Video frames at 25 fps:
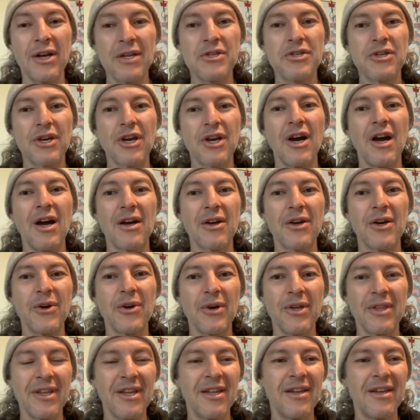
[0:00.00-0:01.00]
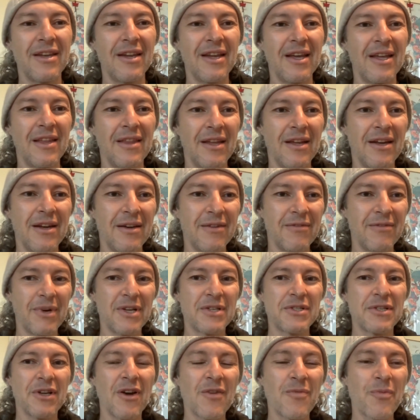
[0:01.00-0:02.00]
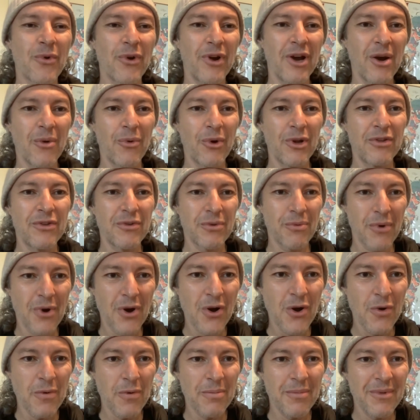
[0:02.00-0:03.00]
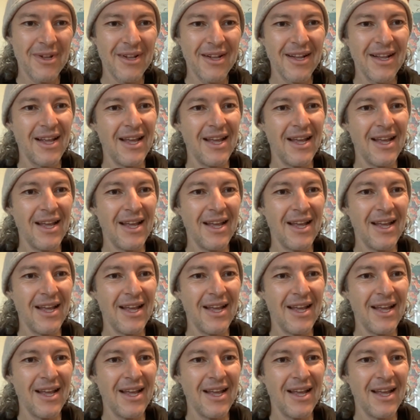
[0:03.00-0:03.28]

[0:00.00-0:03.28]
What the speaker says: Chicago, and then my sophomore year I went to Rome,